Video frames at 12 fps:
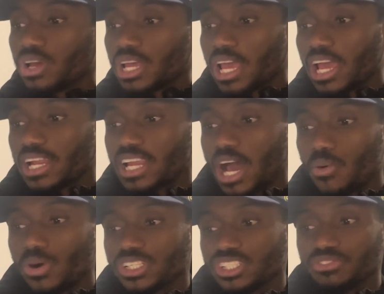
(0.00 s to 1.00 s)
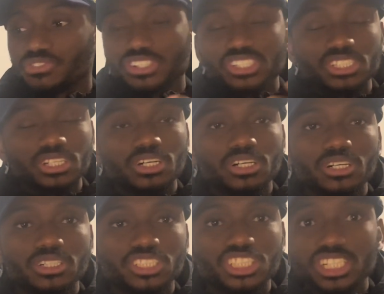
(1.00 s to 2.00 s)
and that was the first
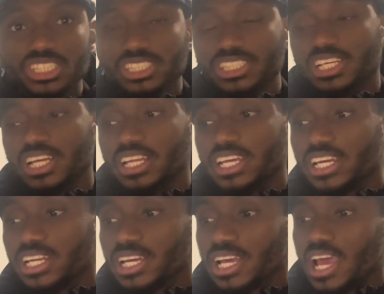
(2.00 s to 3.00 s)
changes he did.